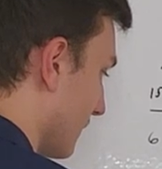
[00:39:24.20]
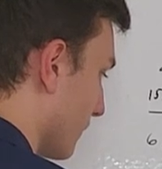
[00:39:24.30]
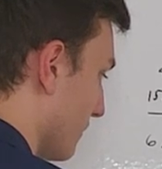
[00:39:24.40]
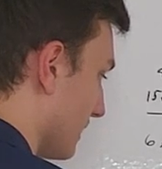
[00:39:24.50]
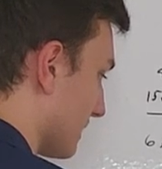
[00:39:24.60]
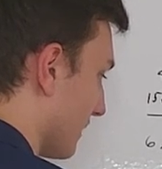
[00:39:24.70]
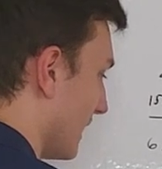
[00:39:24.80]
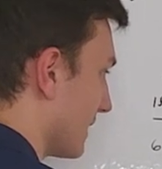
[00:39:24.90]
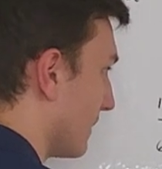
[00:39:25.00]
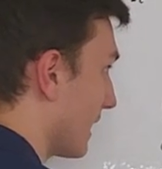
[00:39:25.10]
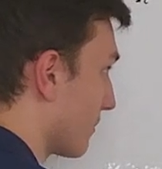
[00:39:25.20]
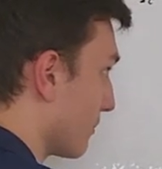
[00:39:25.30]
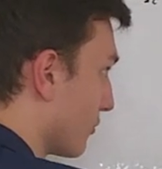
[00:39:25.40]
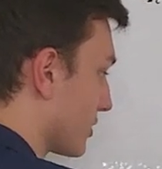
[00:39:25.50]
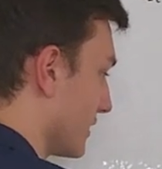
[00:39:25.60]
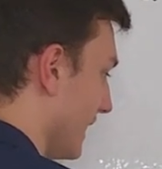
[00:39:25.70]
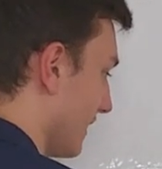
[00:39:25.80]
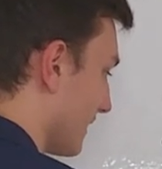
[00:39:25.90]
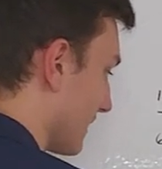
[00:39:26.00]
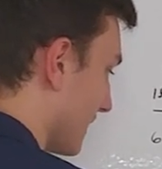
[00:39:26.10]
and we multiply it by our
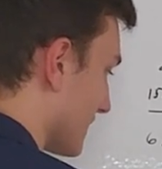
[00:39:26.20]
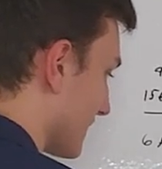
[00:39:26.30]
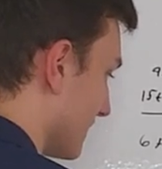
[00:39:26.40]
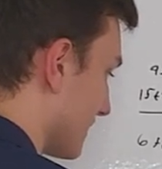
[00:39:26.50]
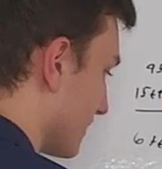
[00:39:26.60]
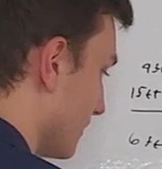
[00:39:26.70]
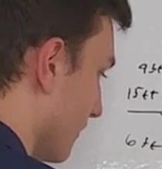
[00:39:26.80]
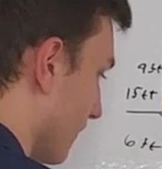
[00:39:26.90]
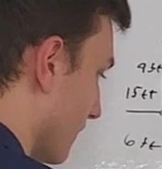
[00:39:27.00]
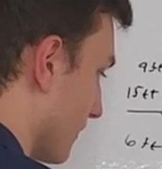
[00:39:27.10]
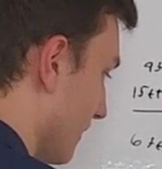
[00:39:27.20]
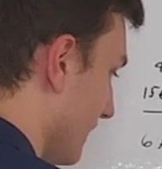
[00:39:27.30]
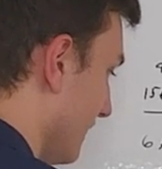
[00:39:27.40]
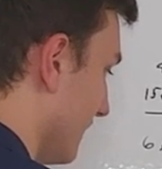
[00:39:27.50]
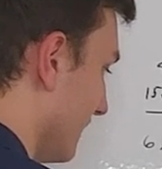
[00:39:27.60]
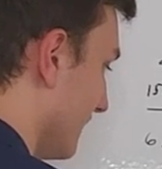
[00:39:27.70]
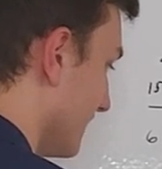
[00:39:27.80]
proportionality constant, 2 over 3,